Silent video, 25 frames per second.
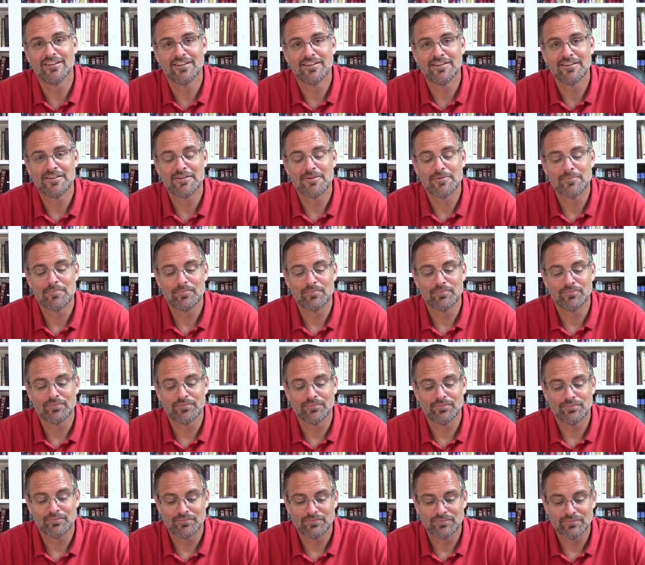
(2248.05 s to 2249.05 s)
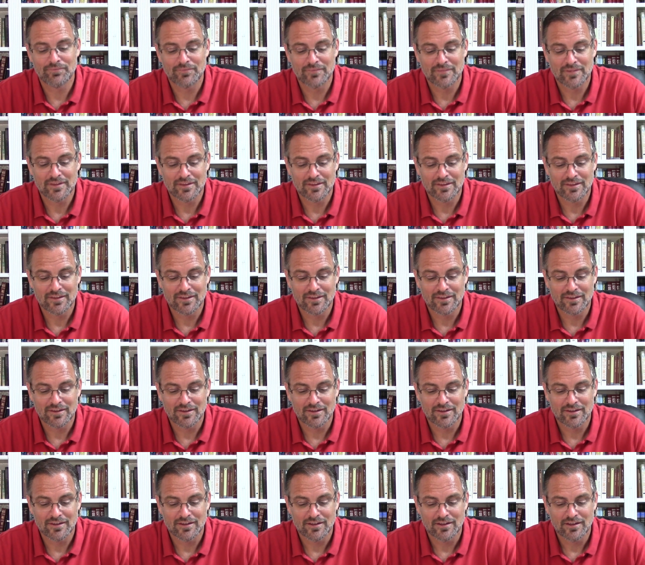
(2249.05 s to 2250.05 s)

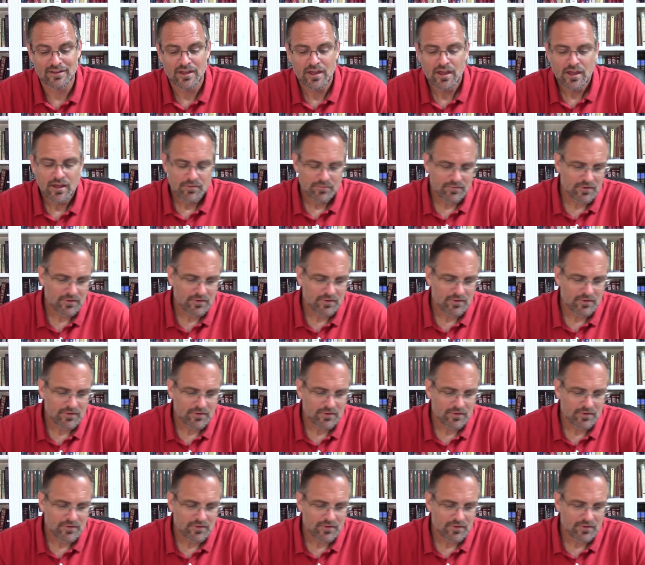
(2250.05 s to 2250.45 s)
(no one is talking)